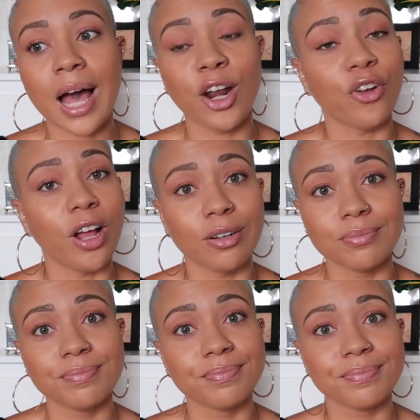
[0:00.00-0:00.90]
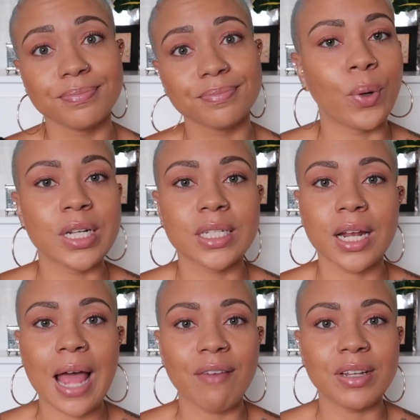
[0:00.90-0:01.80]
don't know. We're just
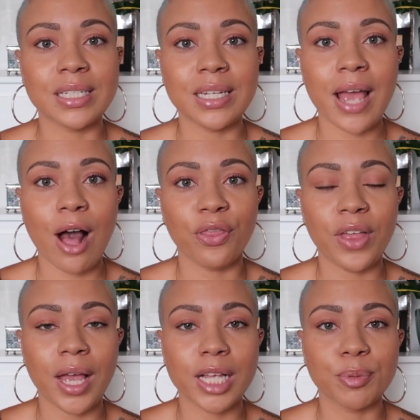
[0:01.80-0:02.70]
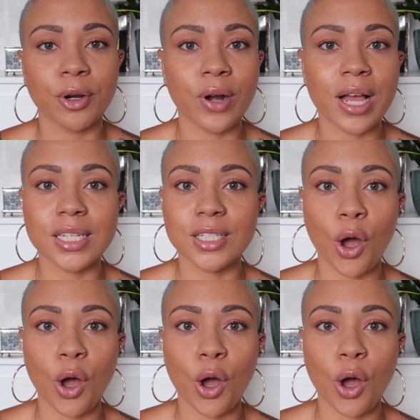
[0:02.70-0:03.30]
gonna have to see how things progress